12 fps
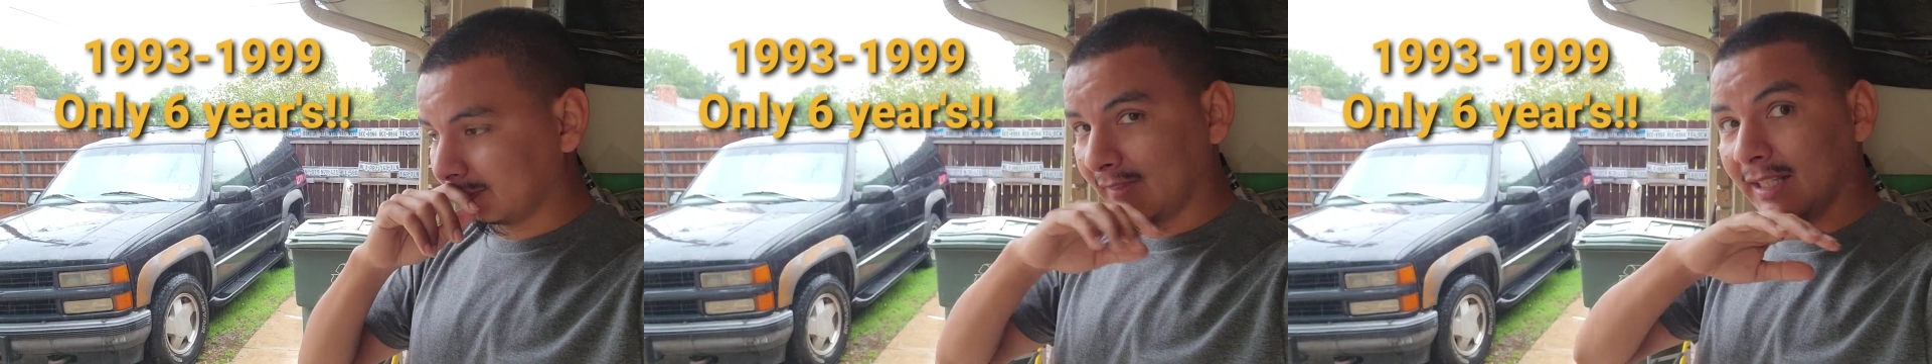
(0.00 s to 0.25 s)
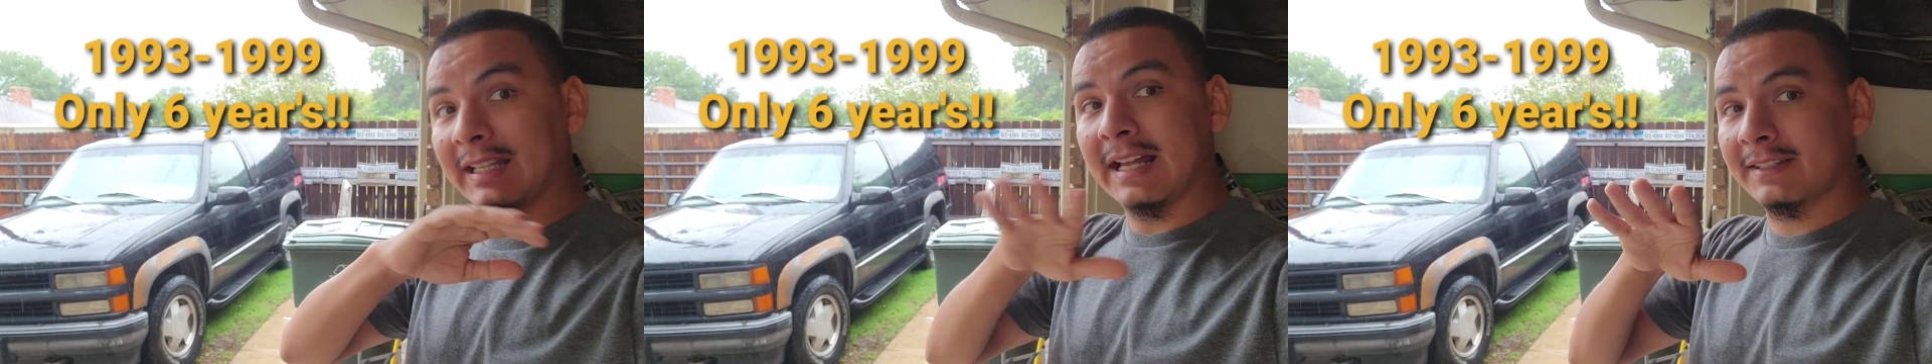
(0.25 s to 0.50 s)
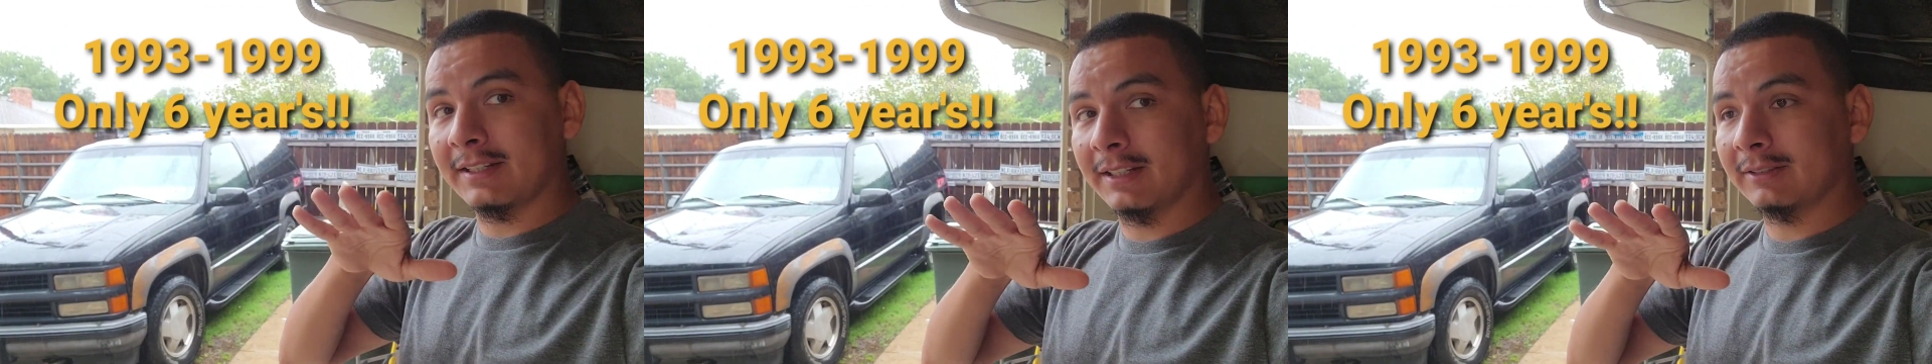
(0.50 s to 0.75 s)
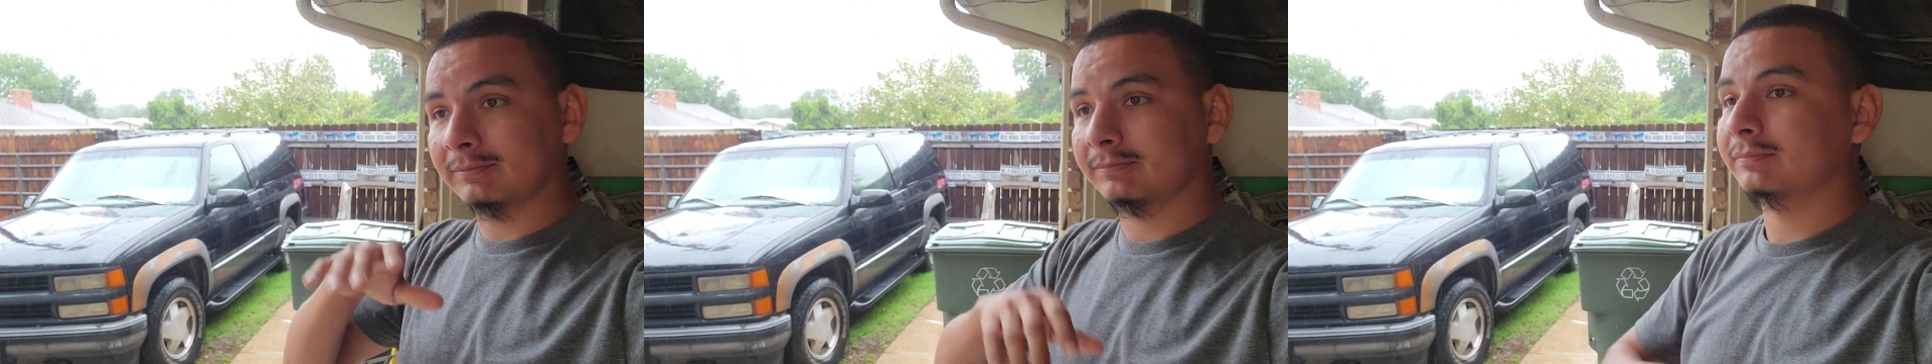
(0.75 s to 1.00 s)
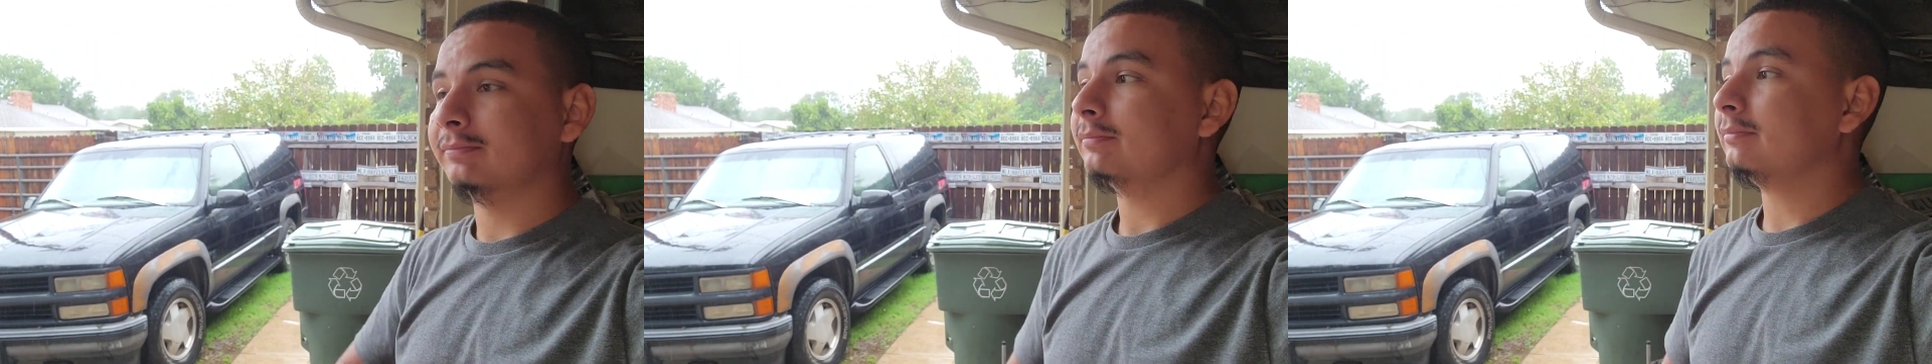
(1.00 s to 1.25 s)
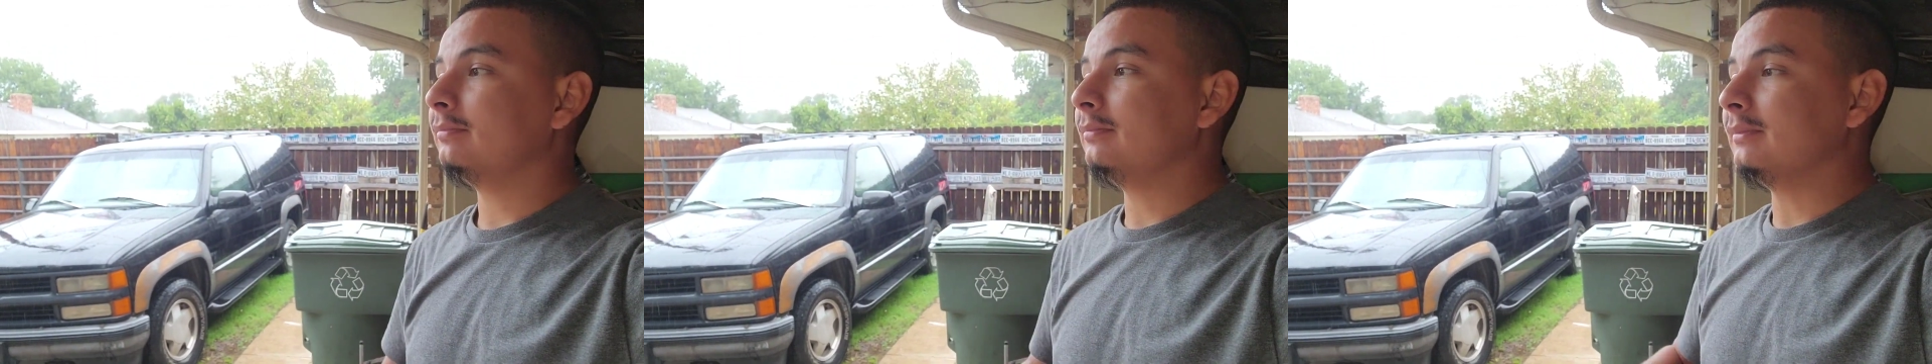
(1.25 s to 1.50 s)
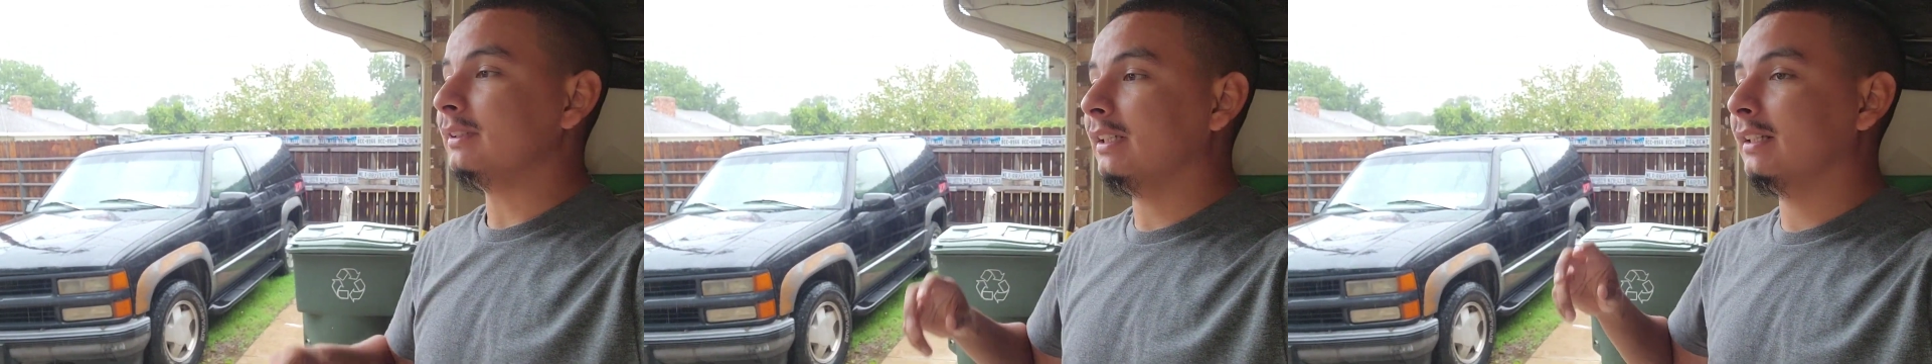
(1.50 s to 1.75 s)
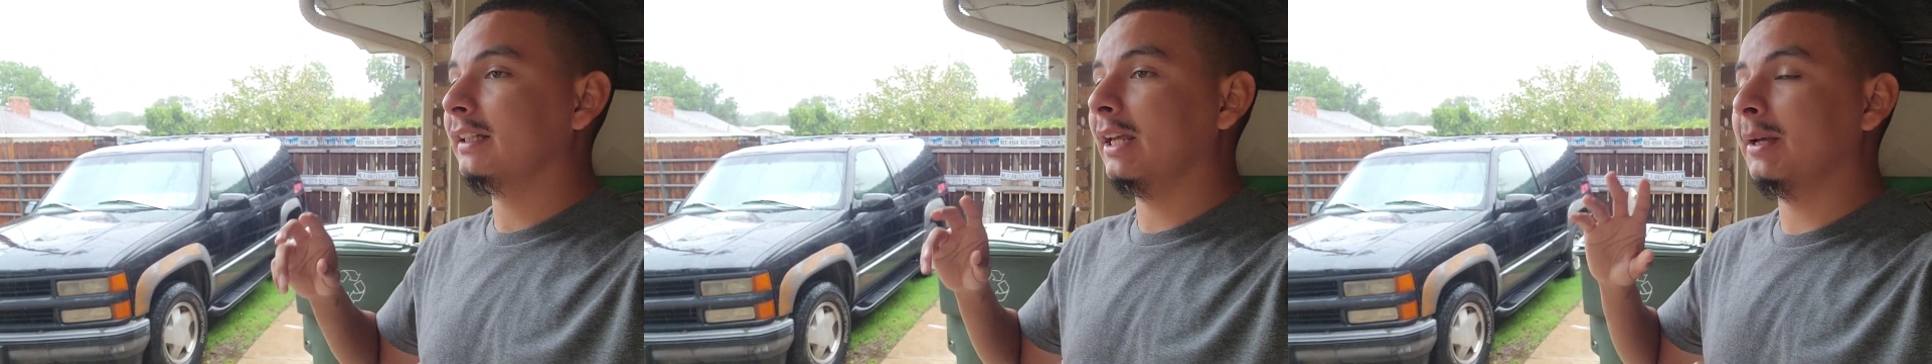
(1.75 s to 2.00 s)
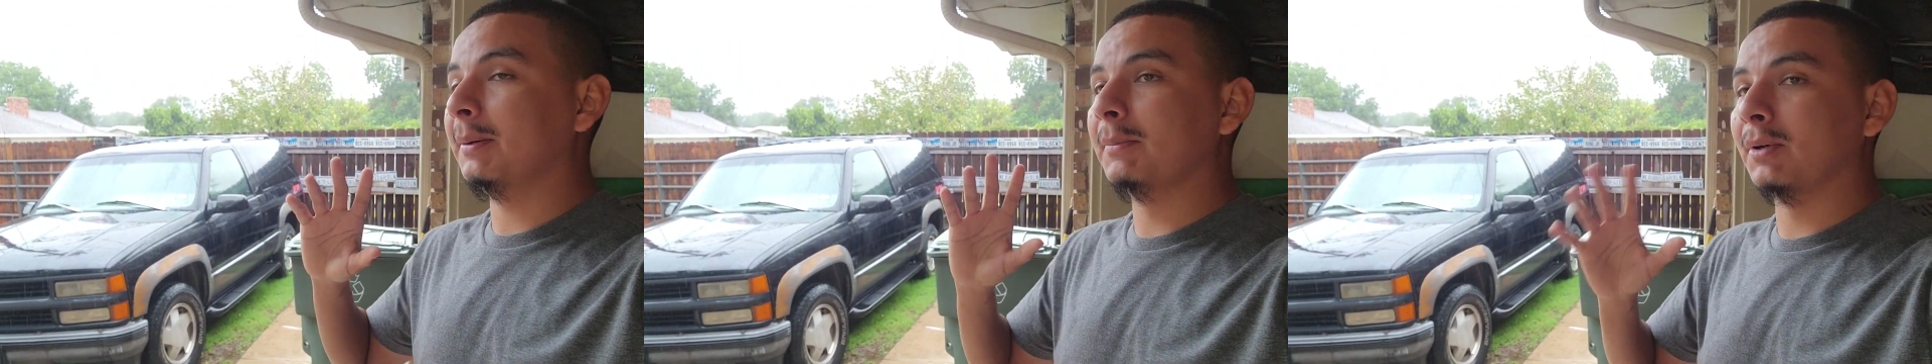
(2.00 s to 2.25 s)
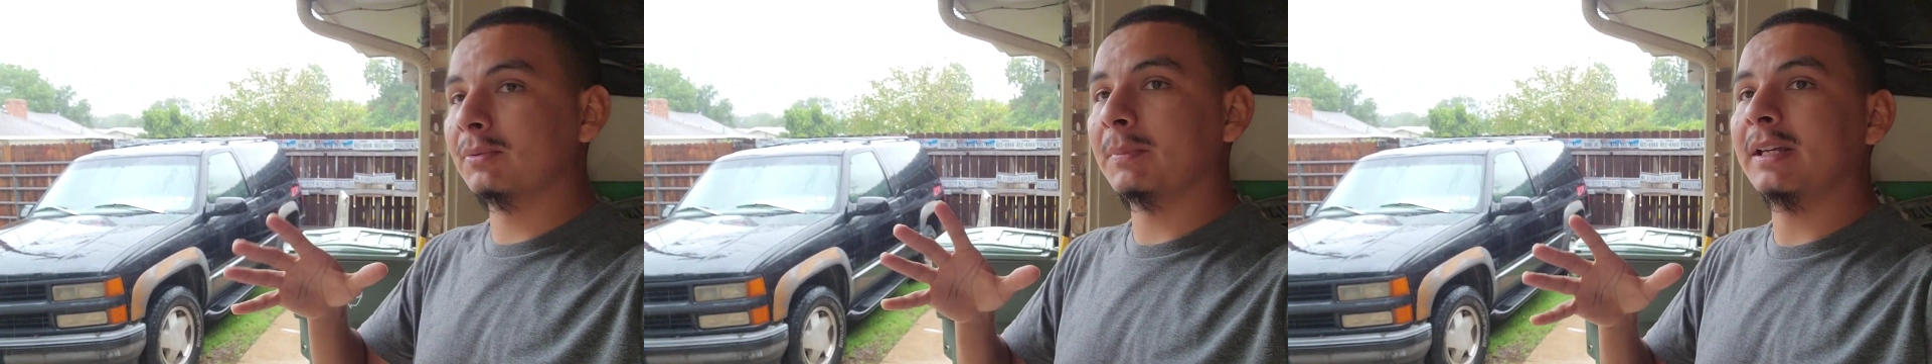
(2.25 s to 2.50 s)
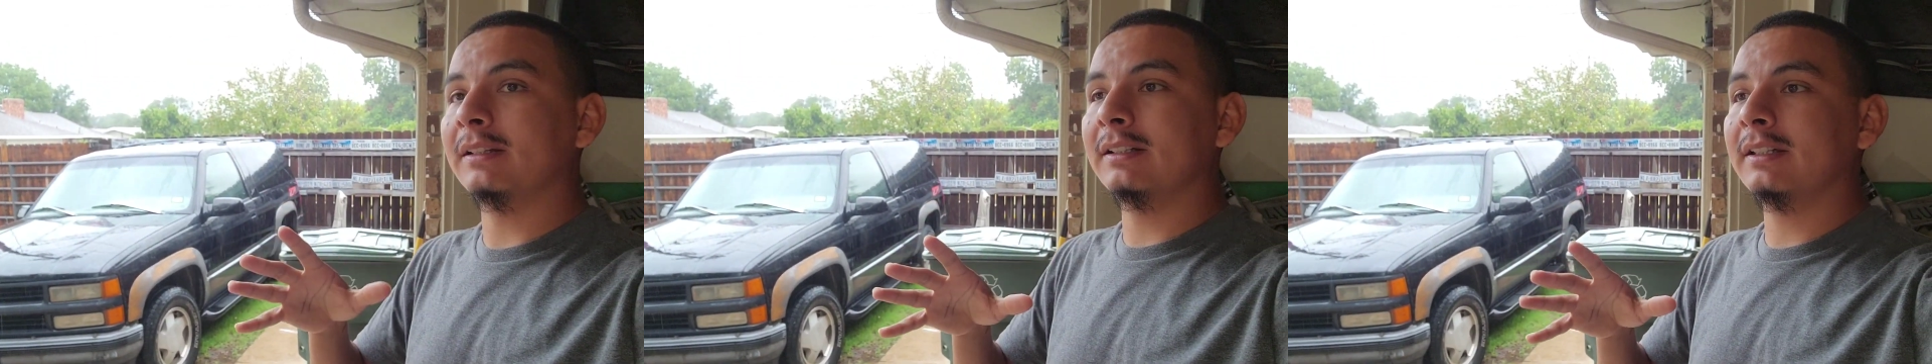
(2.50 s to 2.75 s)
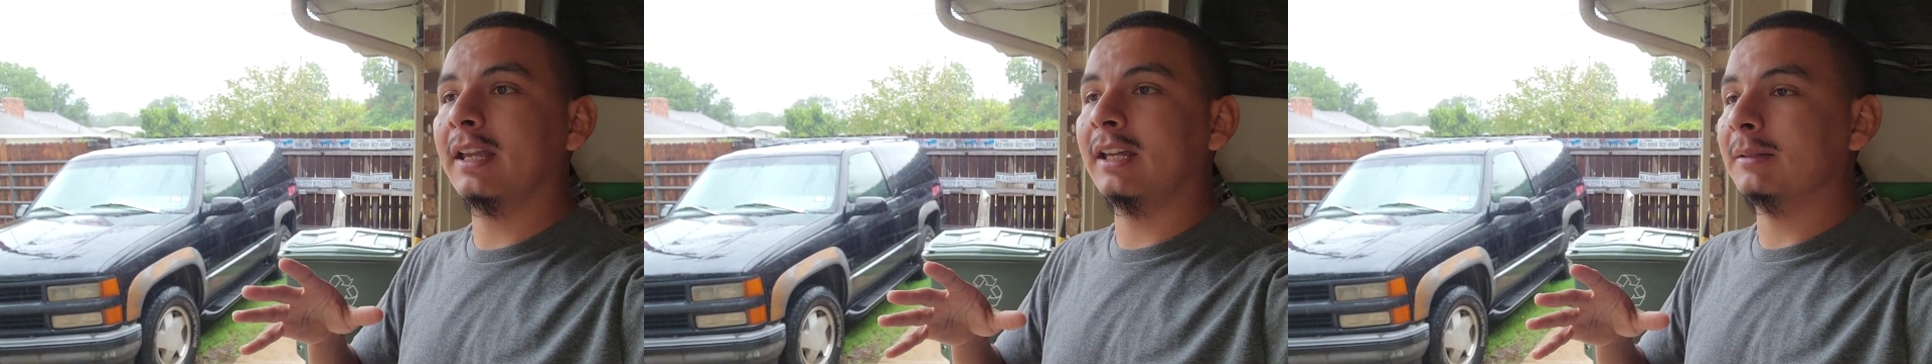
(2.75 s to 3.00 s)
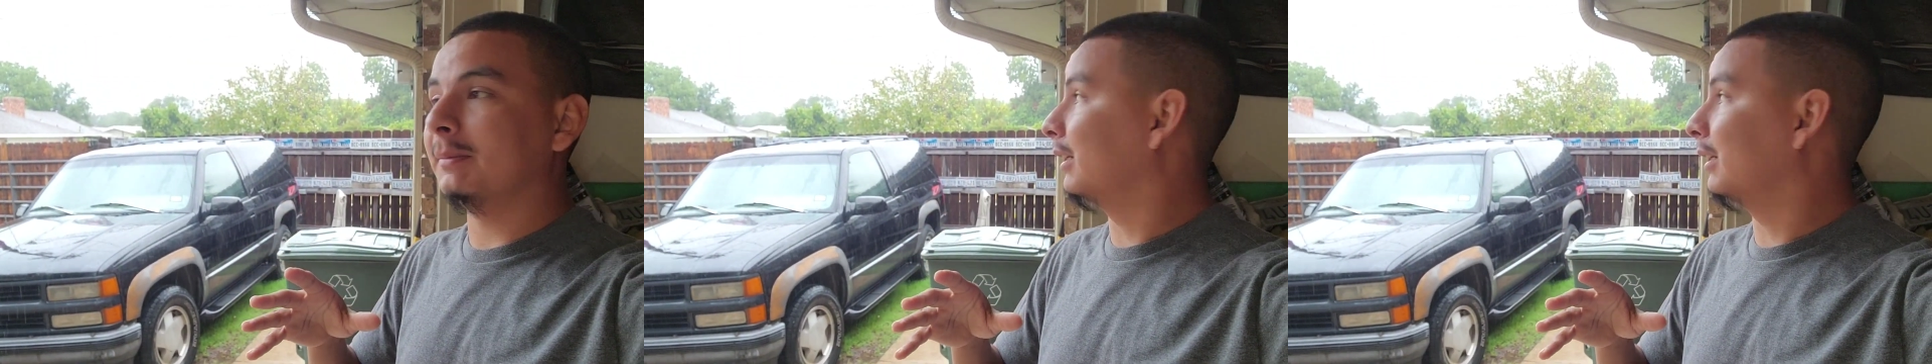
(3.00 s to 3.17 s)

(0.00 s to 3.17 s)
and that's it. They mainly came